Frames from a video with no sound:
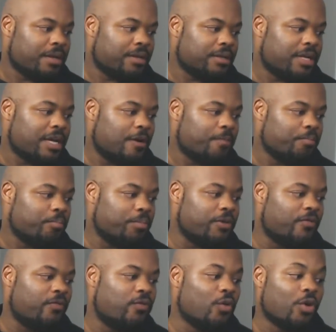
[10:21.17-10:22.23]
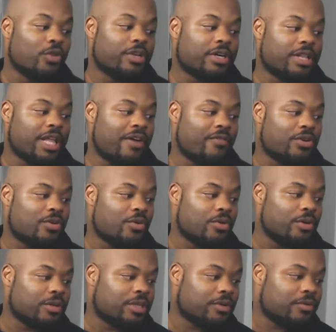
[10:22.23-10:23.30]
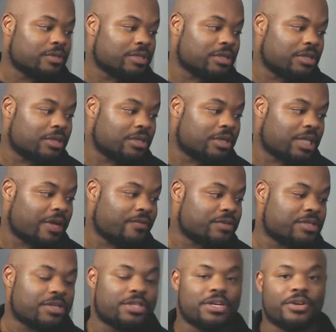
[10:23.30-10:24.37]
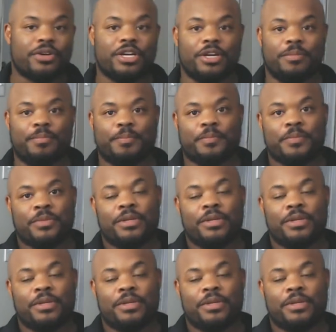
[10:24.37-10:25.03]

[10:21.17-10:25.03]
Now, before the clavichord, there was a clavicitherium.